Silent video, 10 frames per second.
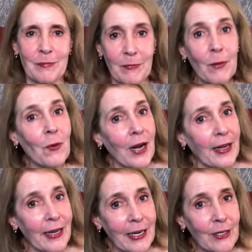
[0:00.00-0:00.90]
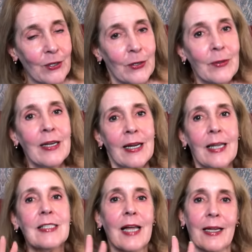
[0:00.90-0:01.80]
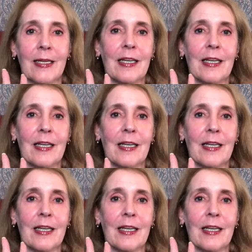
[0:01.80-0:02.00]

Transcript: But what I can do is I can